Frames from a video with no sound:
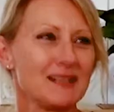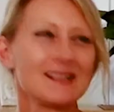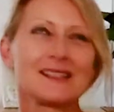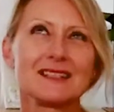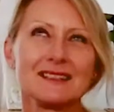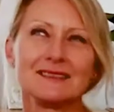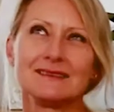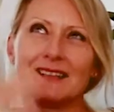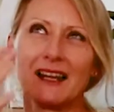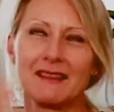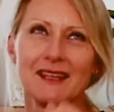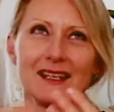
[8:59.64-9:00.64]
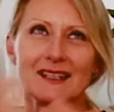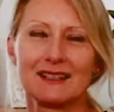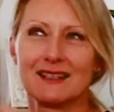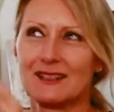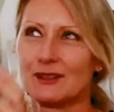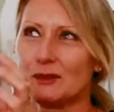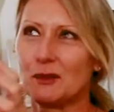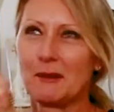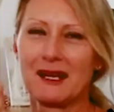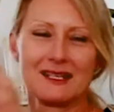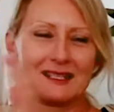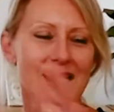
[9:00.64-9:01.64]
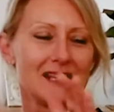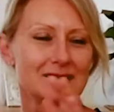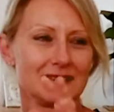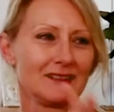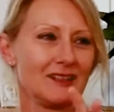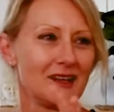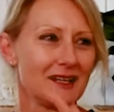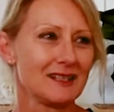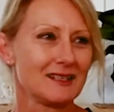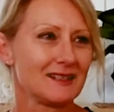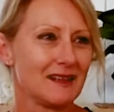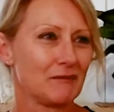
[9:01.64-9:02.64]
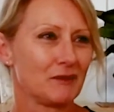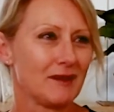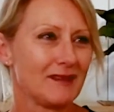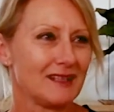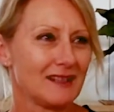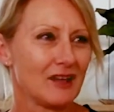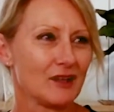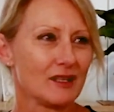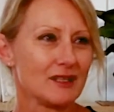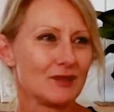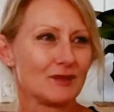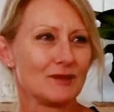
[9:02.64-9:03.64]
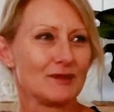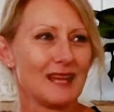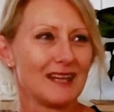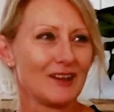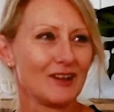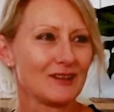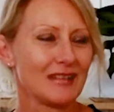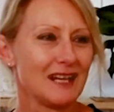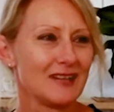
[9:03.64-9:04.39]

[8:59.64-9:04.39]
still, I think it still always underlies everything that I do, that whole nature